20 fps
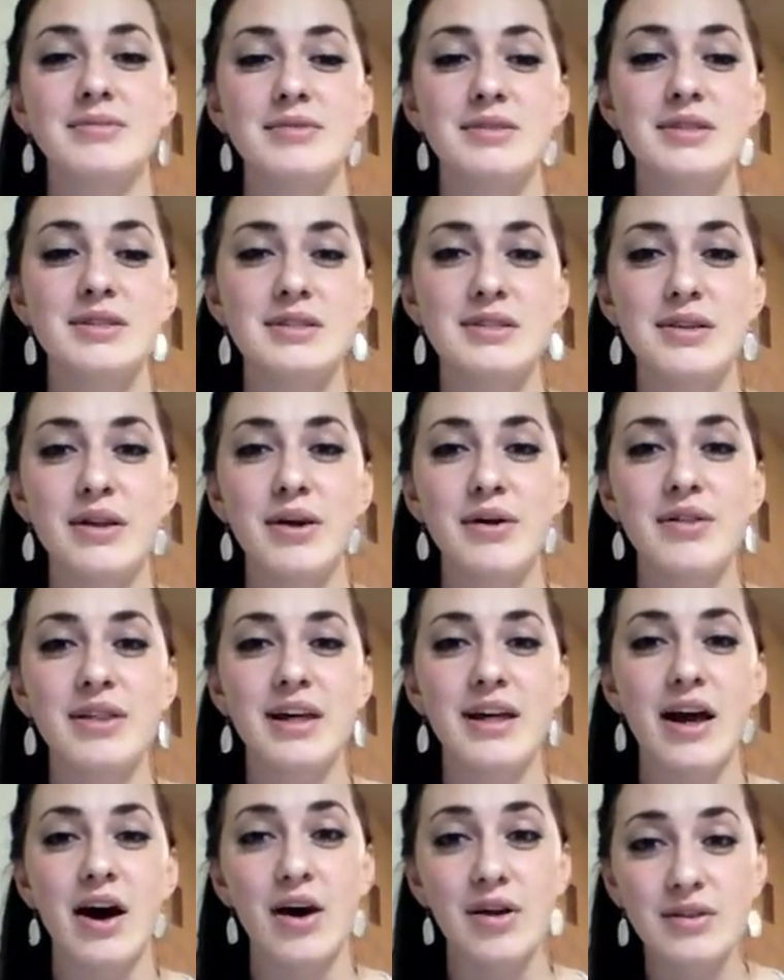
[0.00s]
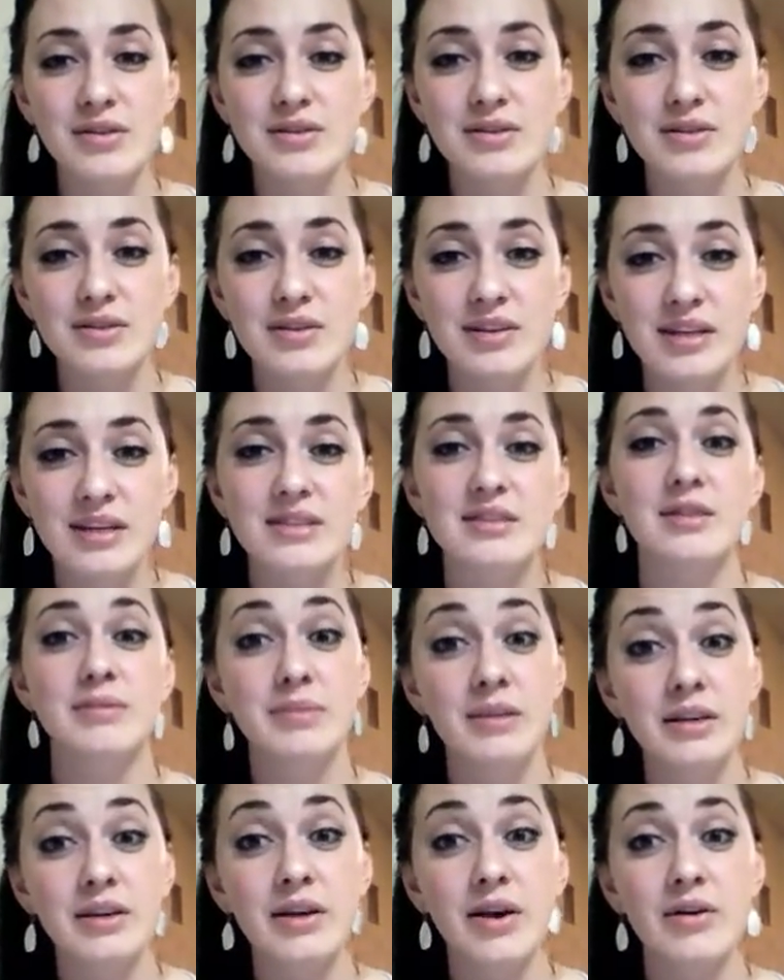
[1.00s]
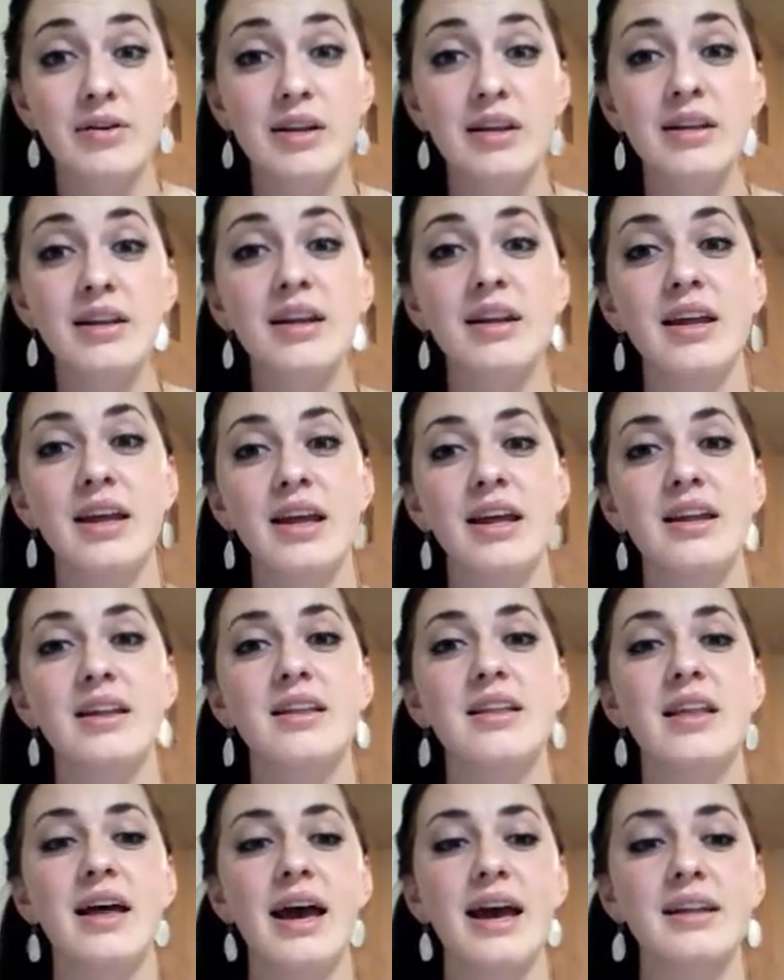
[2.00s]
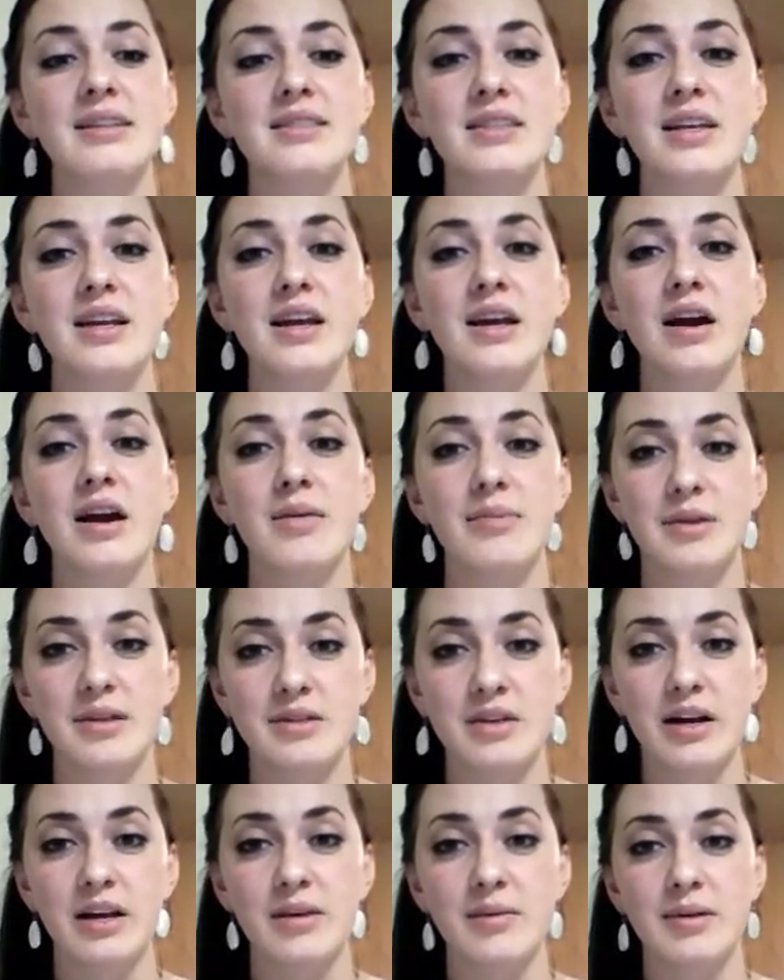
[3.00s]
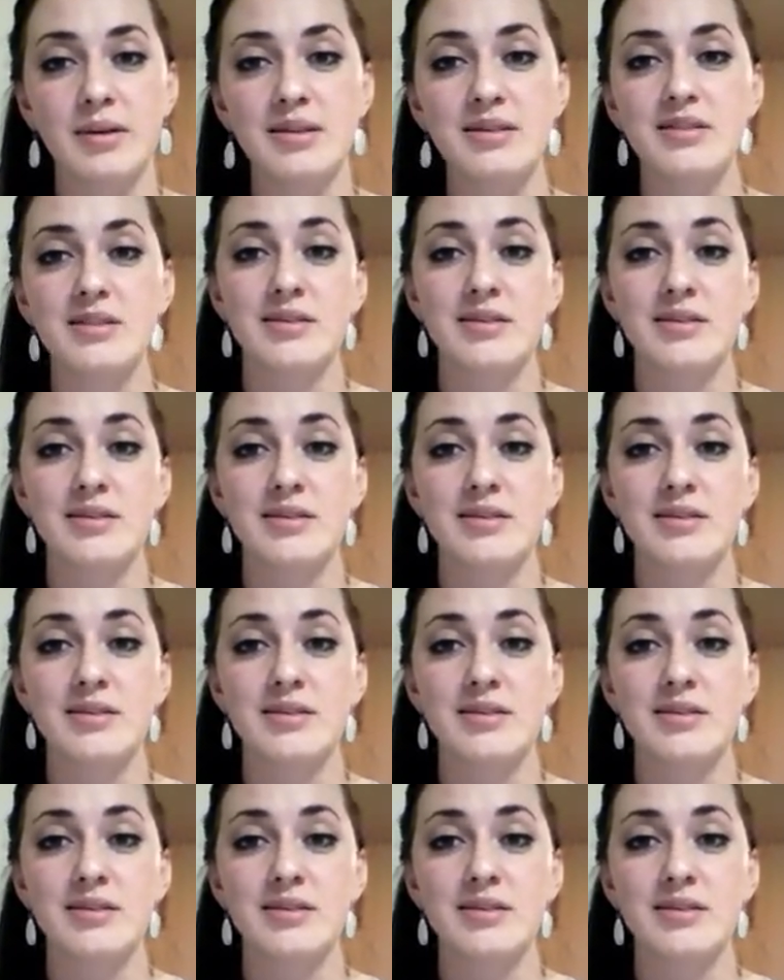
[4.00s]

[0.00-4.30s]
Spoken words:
just know that all those little things are being coded and that are being documented.